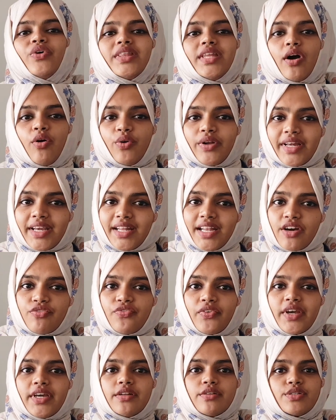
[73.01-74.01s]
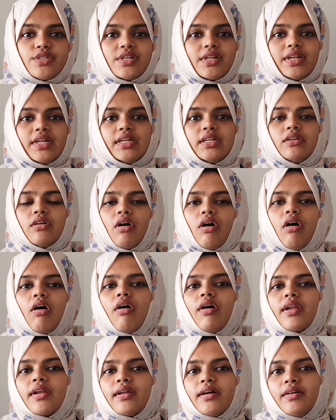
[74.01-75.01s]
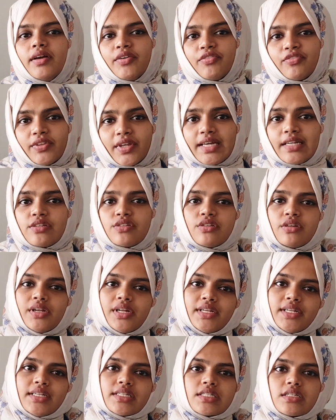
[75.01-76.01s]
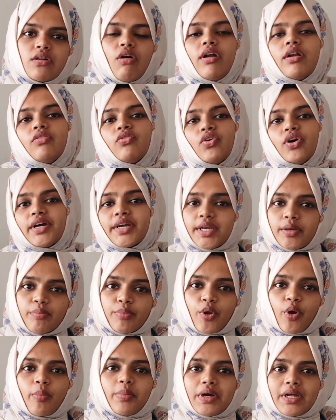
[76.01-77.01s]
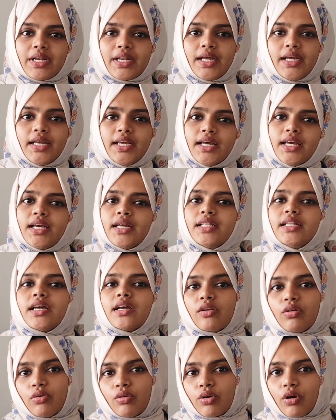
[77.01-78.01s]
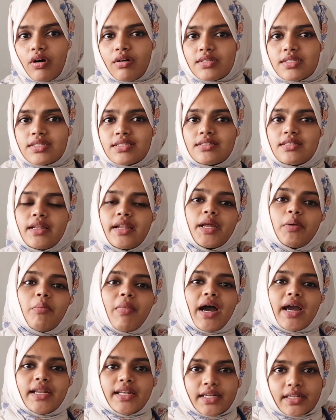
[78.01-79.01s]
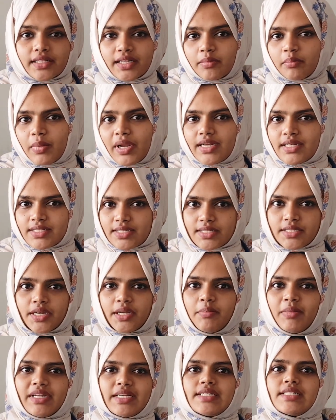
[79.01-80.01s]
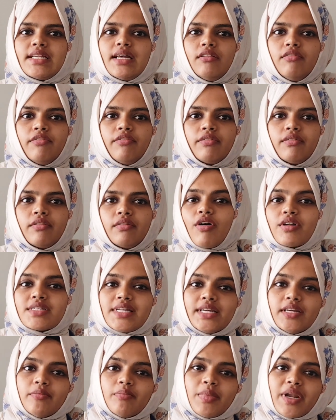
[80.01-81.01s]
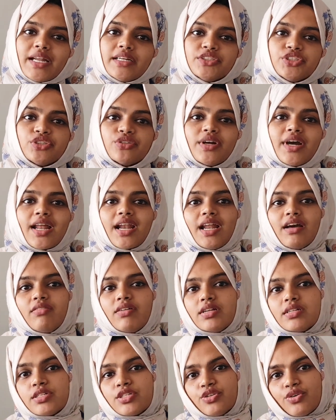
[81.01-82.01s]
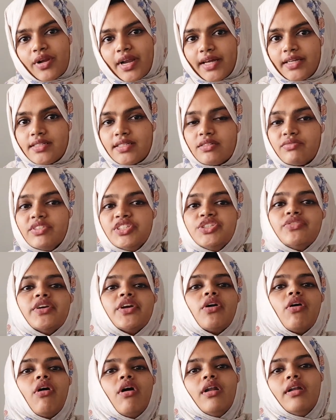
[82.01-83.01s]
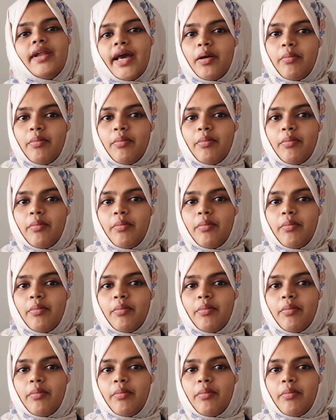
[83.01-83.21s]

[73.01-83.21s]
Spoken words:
Without enough insulin, or if the insulin is not working properly, the glucose remain in the bloodstream itself, causing blood sugar levels to rise, which we call